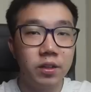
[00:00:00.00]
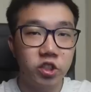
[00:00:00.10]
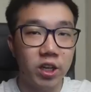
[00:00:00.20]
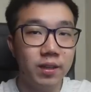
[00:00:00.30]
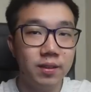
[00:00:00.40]

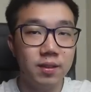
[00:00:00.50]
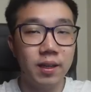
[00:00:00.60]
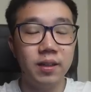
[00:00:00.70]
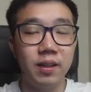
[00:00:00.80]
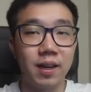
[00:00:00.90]
Chinese
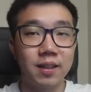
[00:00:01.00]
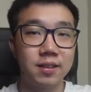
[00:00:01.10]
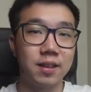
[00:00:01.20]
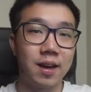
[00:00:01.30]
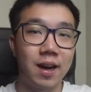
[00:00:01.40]

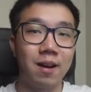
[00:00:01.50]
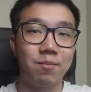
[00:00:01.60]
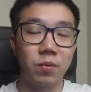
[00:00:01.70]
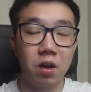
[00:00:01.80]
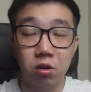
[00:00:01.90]
ADRs are
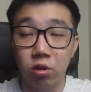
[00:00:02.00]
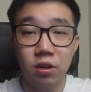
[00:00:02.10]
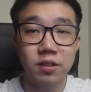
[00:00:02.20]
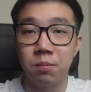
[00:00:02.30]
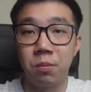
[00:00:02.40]
up
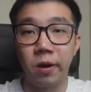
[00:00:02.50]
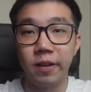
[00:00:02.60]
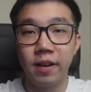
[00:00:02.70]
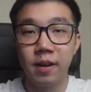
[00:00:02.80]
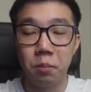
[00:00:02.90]
across the
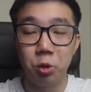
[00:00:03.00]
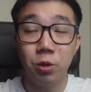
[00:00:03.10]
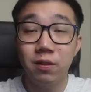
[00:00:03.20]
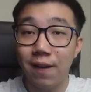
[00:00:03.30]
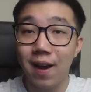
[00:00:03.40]
board
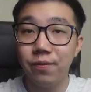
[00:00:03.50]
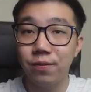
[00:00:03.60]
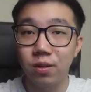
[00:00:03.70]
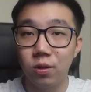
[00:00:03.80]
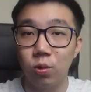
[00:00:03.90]
between 5
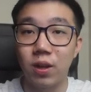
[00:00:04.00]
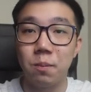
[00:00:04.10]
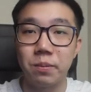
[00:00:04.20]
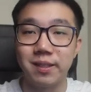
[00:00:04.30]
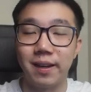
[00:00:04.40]
to
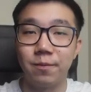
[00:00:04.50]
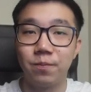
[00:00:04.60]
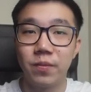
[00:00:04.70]
10%.